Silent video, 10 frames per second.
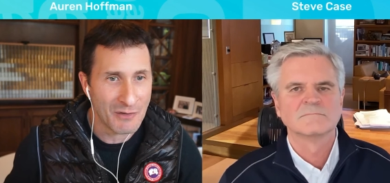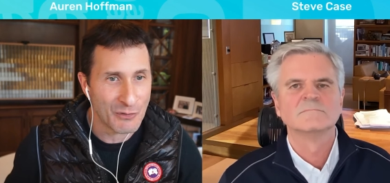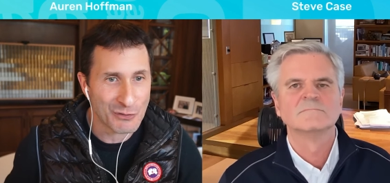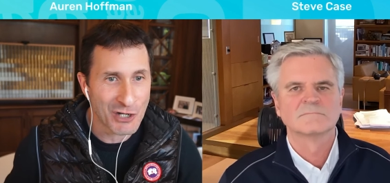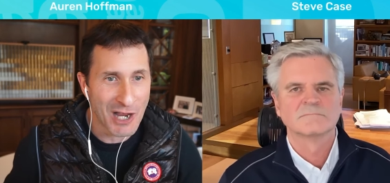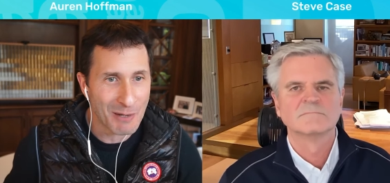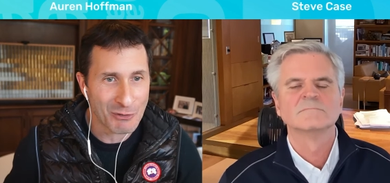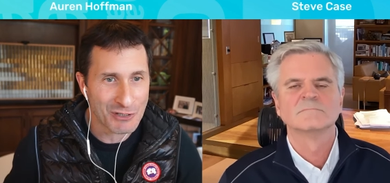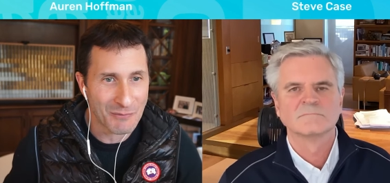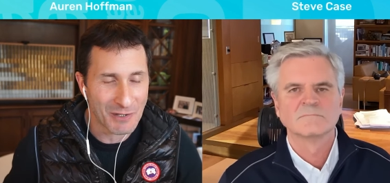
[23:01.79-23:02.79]
Speaker 1: in their job or
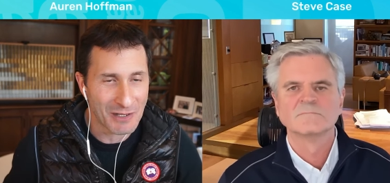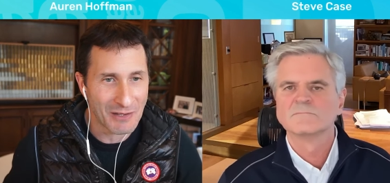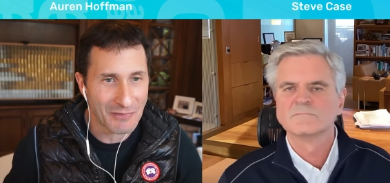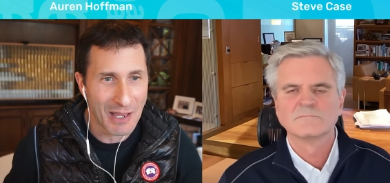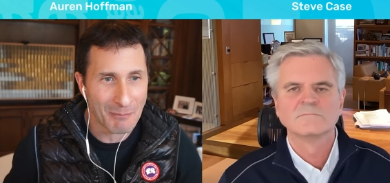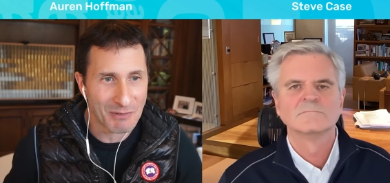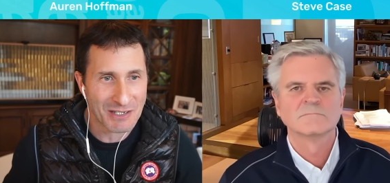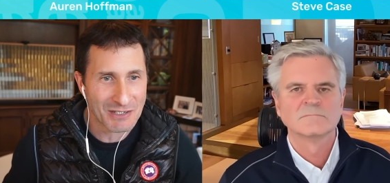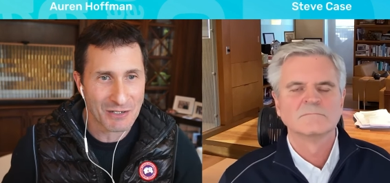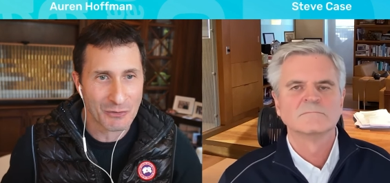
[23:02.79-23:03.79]
something like that, but they
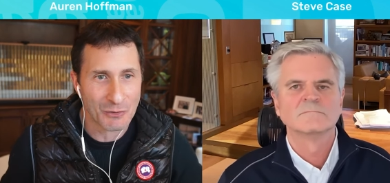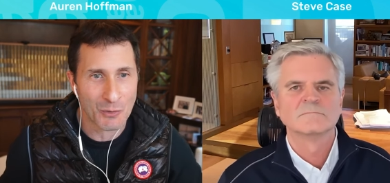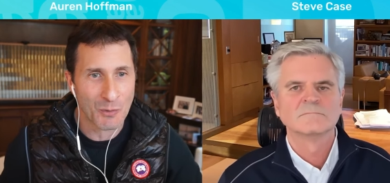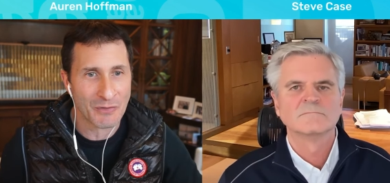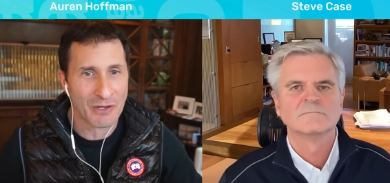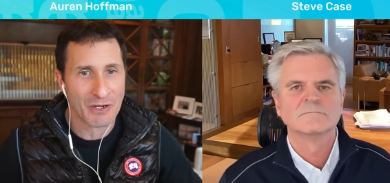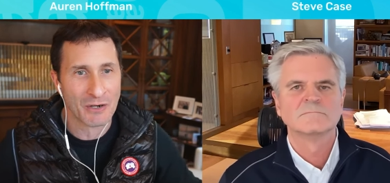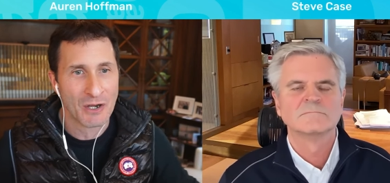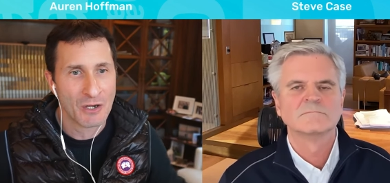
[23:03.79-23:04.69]
still do what they're